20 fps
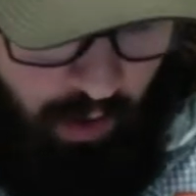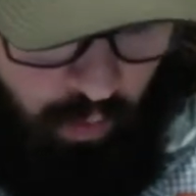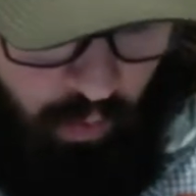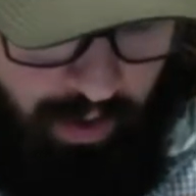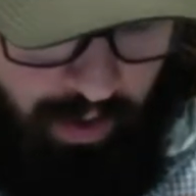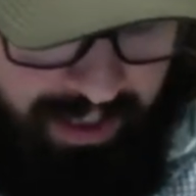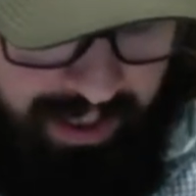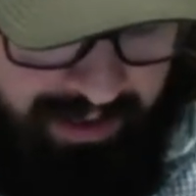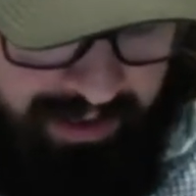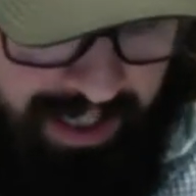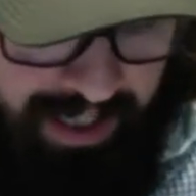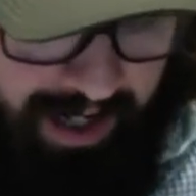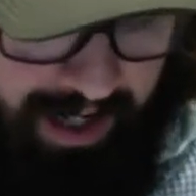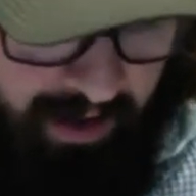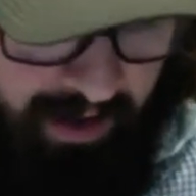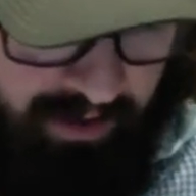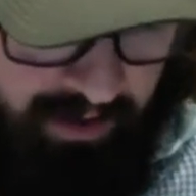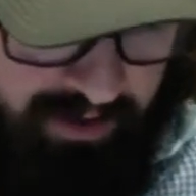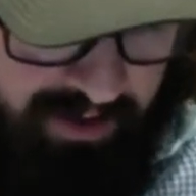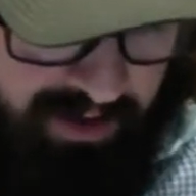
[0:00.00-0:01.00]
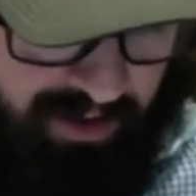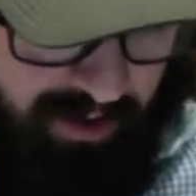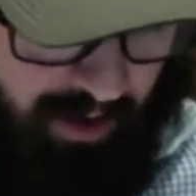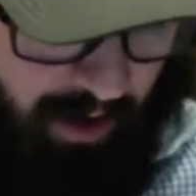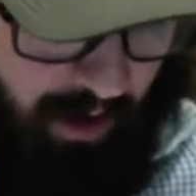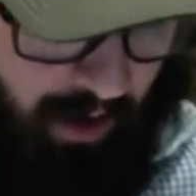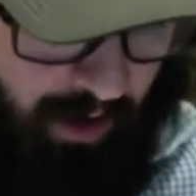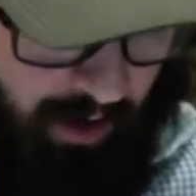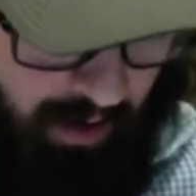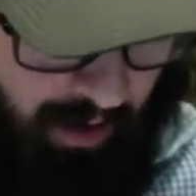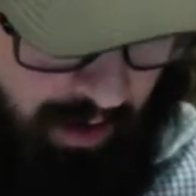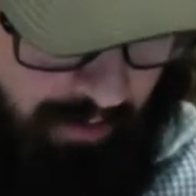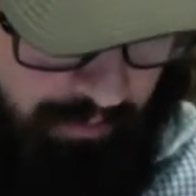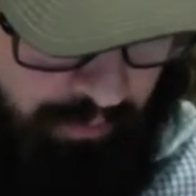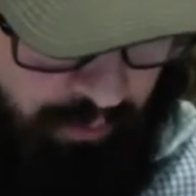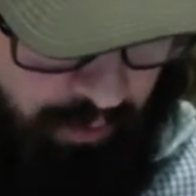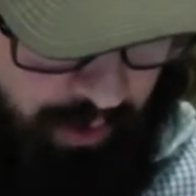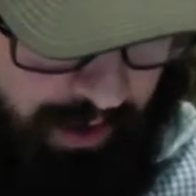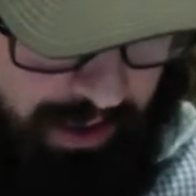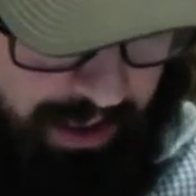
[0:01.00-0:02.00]
Ringtails are a
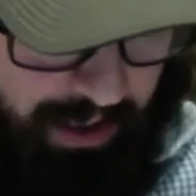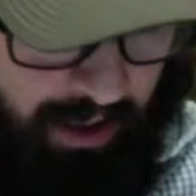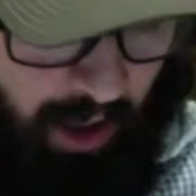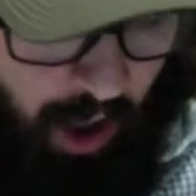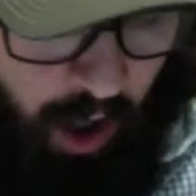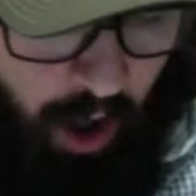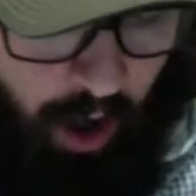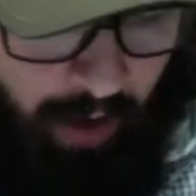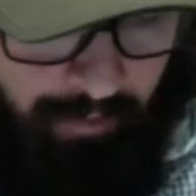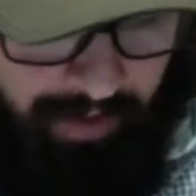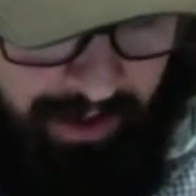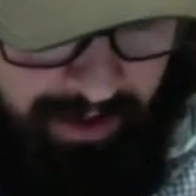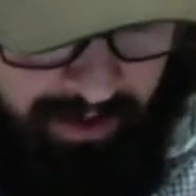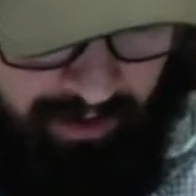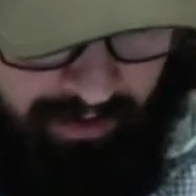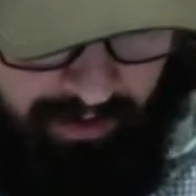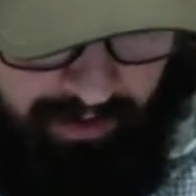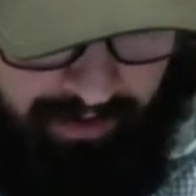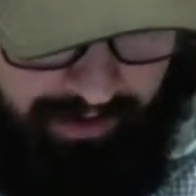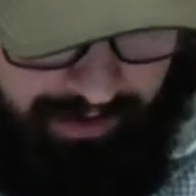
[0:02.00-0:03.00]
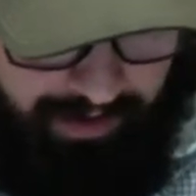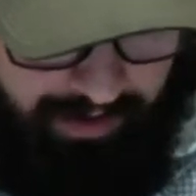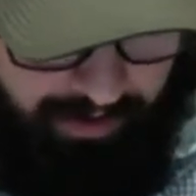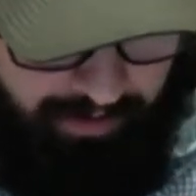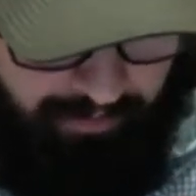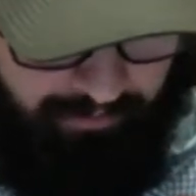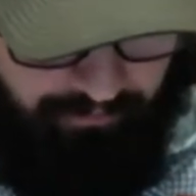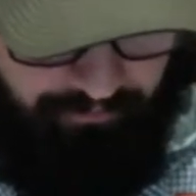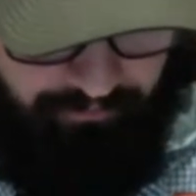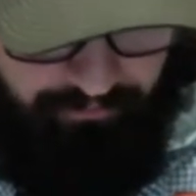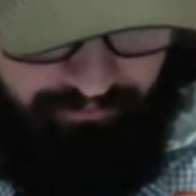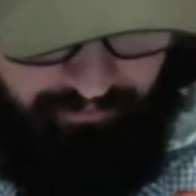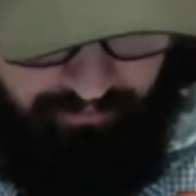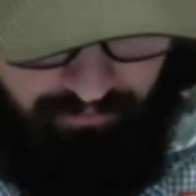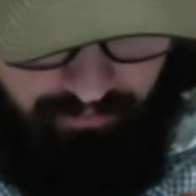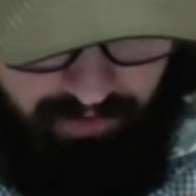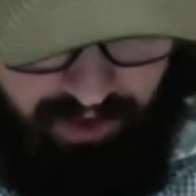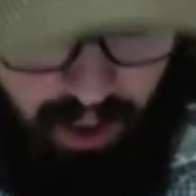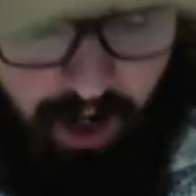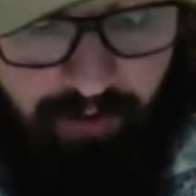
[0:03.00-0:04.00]
pretty common um,
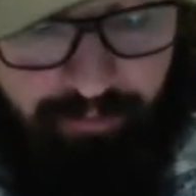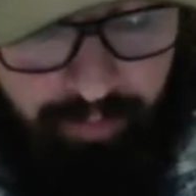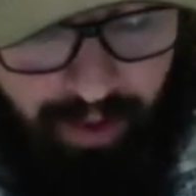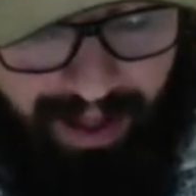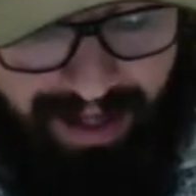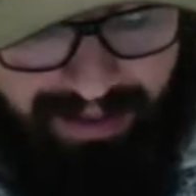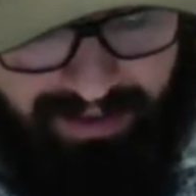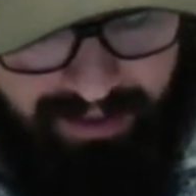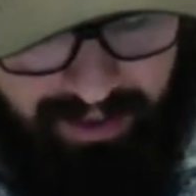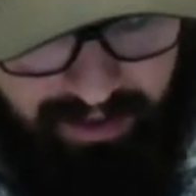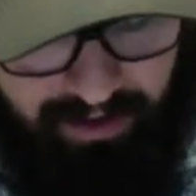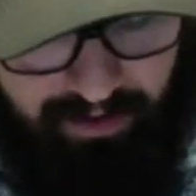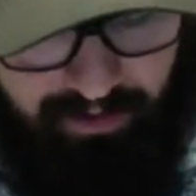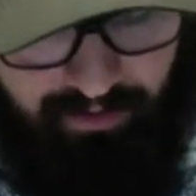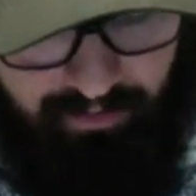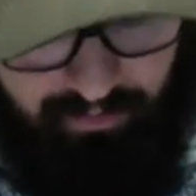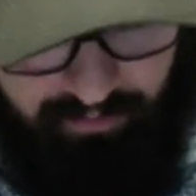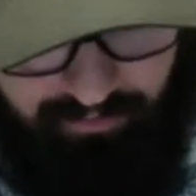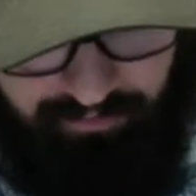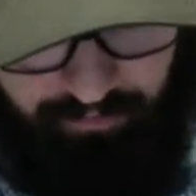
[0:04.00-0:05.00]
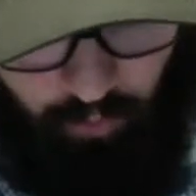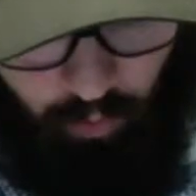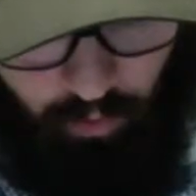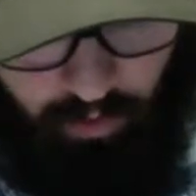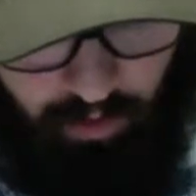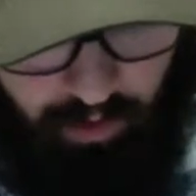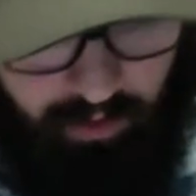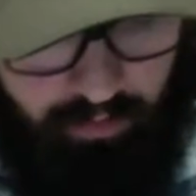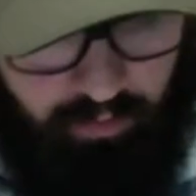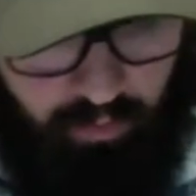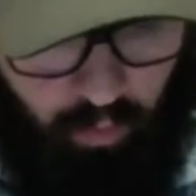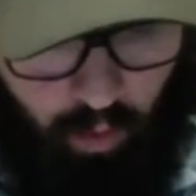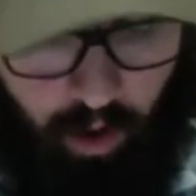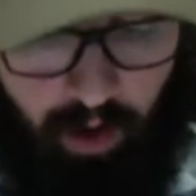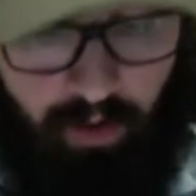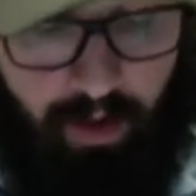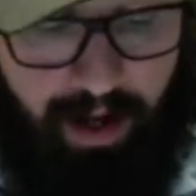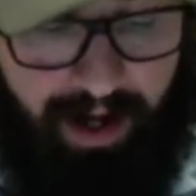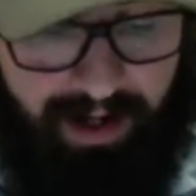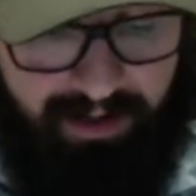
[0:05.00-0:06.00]
soft plastic for
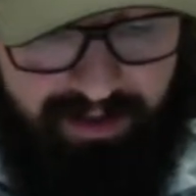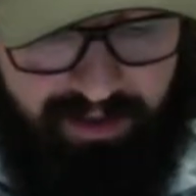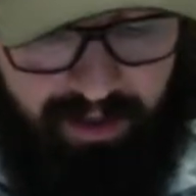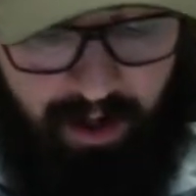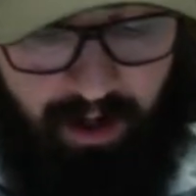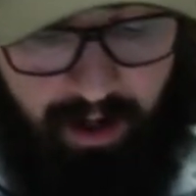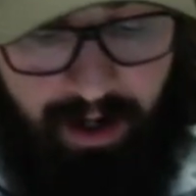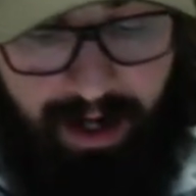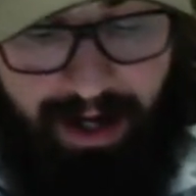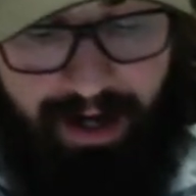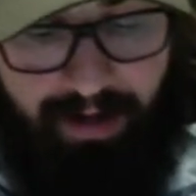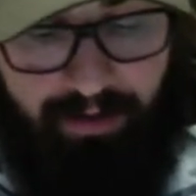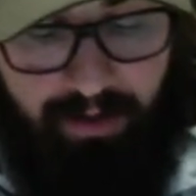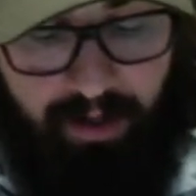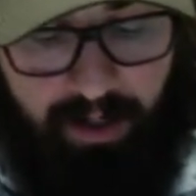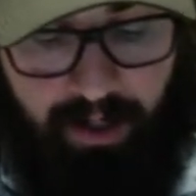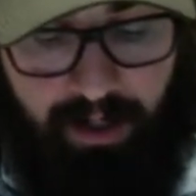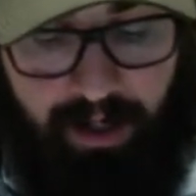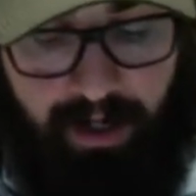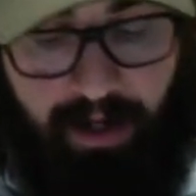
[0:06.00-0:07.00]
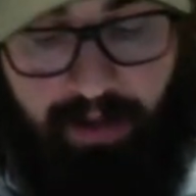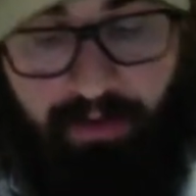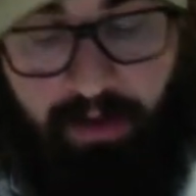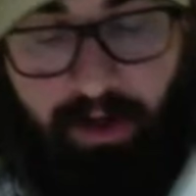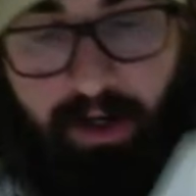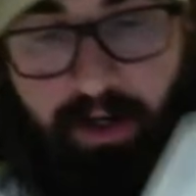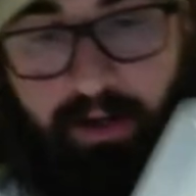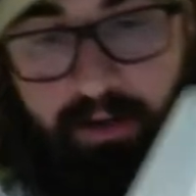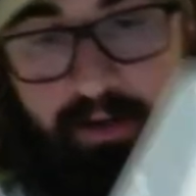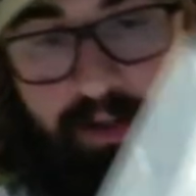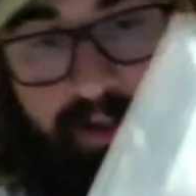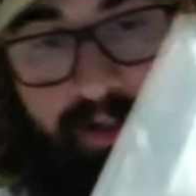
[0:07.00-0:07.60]
walleye and saugeye, and they're going to